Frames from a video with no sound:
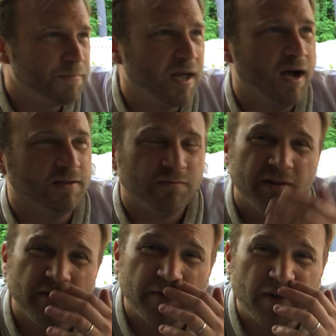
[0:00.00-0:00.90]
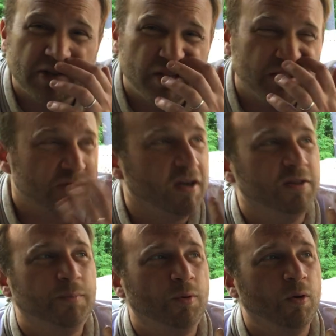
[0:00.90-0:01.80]
It's really refreshing. It's great in
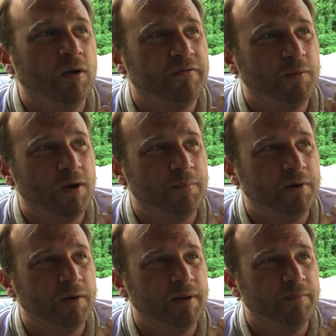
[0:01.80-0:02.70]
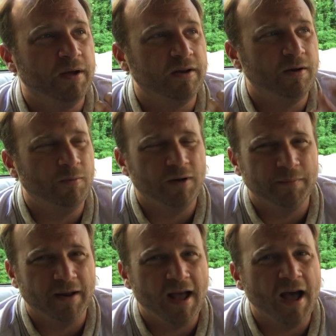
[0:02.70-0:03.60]
the pool if you want a bourbon, but you don't want a
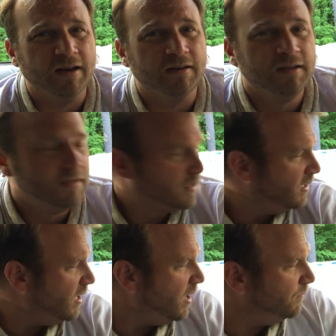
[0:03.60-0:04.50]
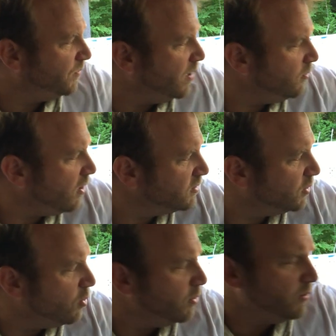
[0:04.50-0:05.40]
Manhattan. Then we're also
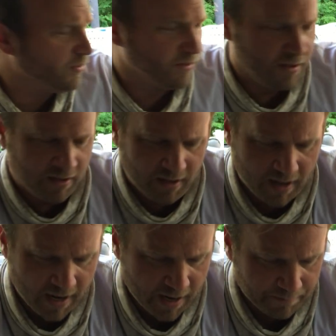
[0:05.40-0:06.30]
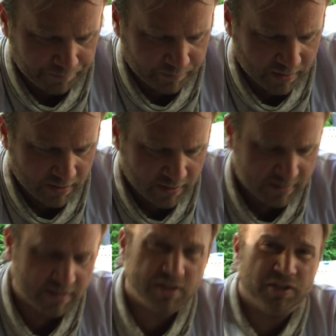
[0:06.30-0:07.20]
going with
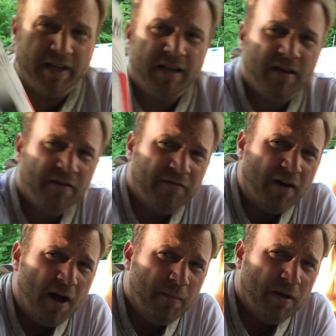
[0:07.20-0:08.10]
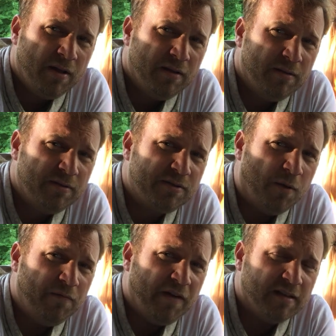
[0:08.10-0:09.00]
Syzygy from
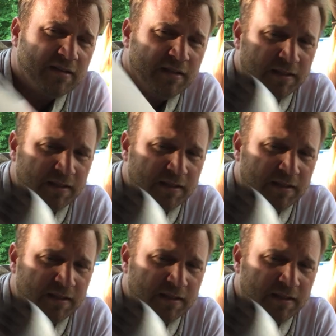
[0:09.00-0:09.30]
Stoneface.